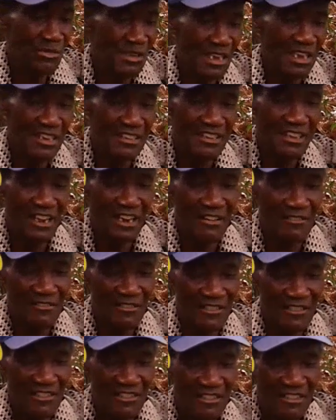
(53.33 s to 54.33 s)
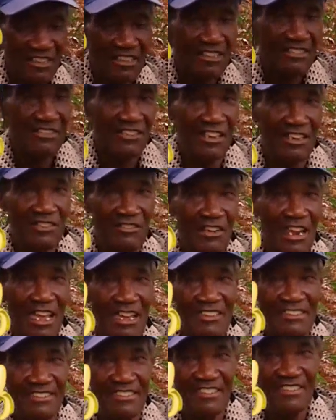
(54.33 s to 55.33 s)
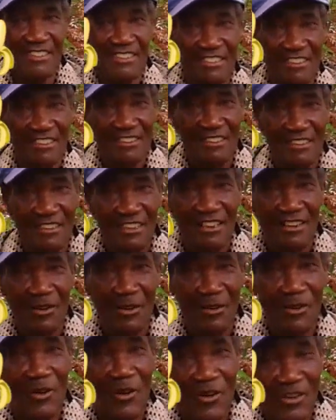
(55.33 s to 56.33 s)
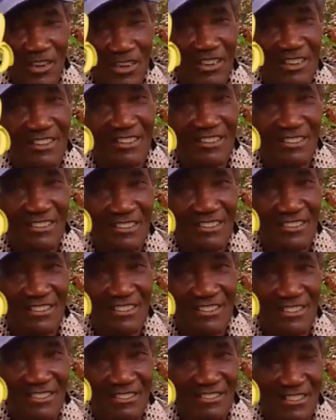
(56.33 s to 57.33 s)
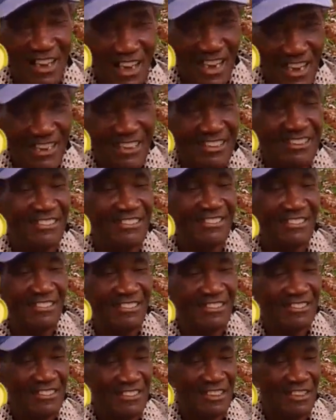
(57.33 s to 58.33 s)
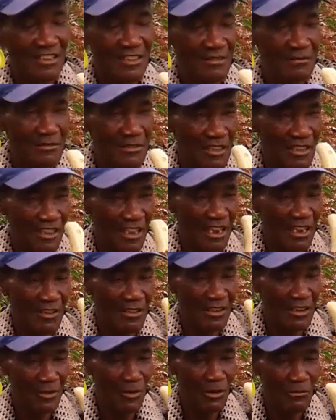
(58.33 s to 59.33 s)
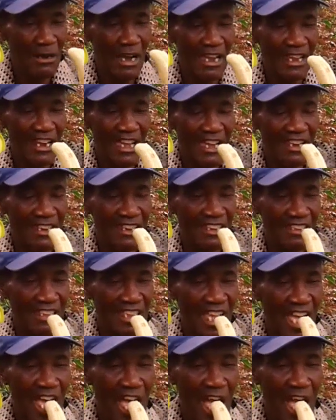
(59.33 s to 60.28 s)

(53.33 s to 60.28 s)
peel it off, you know. set nice, look good, right? So you, got good bite like this.